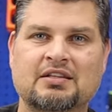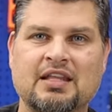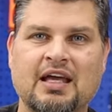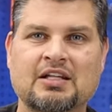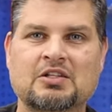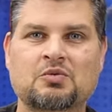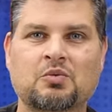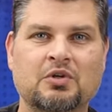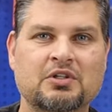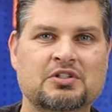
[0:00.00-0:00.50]

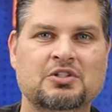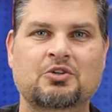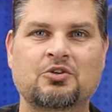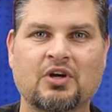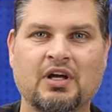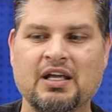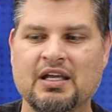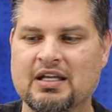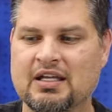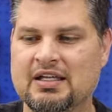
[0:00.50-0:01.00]
That's what's
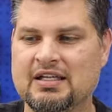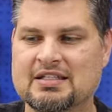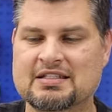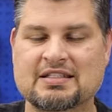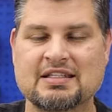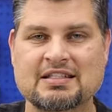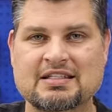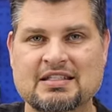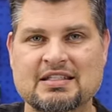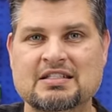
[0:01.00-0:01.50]
great,
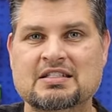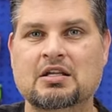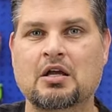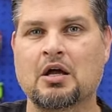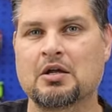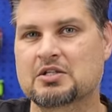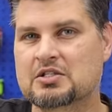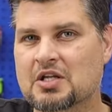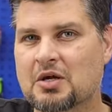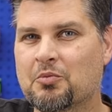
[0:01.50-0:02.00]
is this is
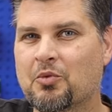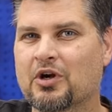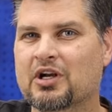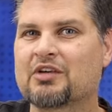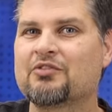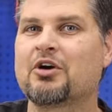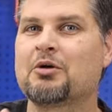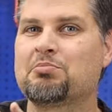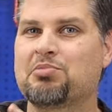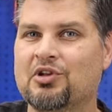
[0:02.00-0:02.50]
somewhat
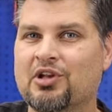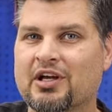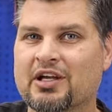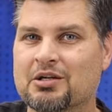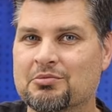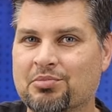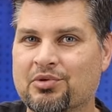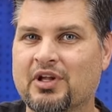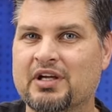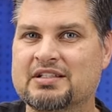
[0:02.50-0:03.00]
of a
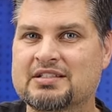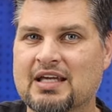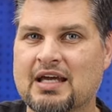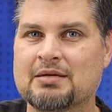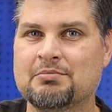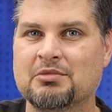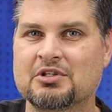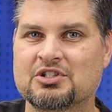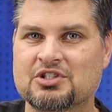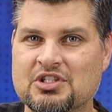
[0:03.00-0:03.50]
plug-and-play
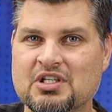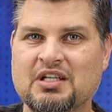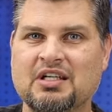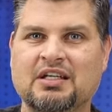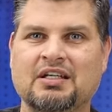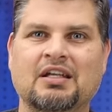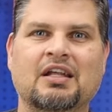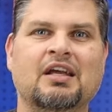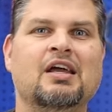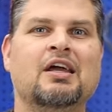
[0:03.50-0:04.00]
type
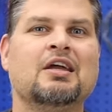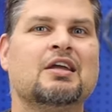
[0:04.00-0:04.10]
machine.